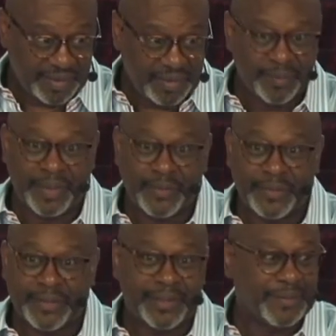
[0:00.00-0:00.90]
Anybody
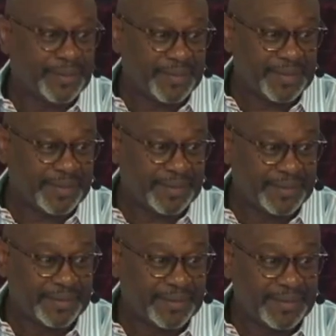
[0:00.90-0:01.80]
want to talk to me?
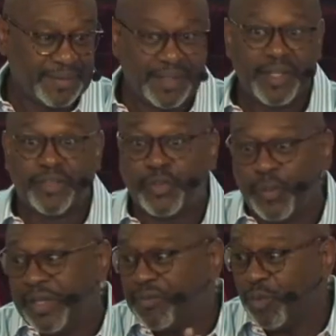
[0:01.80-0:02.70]
So
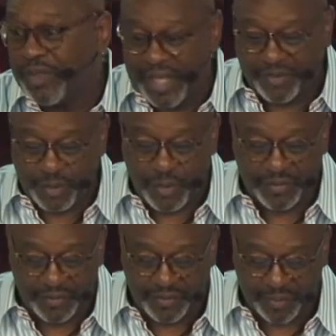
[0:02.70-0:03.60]
we got
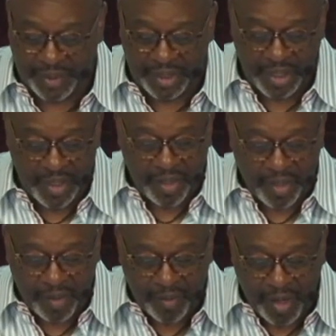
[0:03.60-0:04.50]
choices to make.
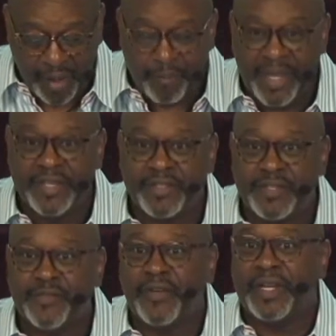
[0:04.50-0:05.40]
A
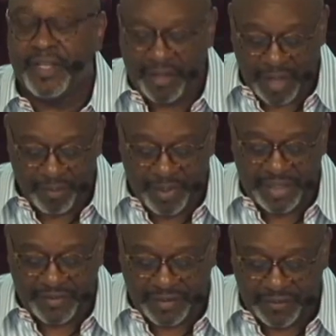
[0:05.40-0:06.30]
basic
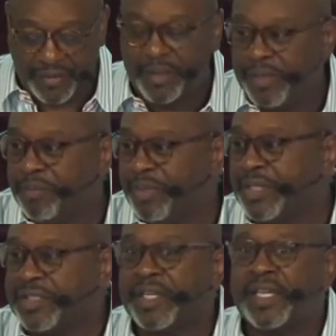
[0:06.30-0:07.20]
family
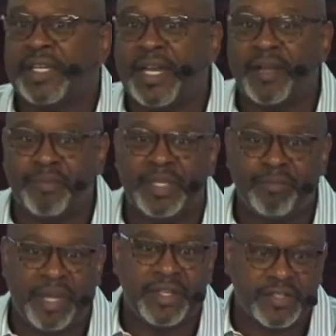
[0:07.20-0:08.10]
budget cannot be
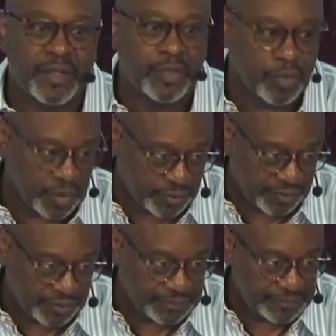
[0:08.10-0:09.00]
based on gross.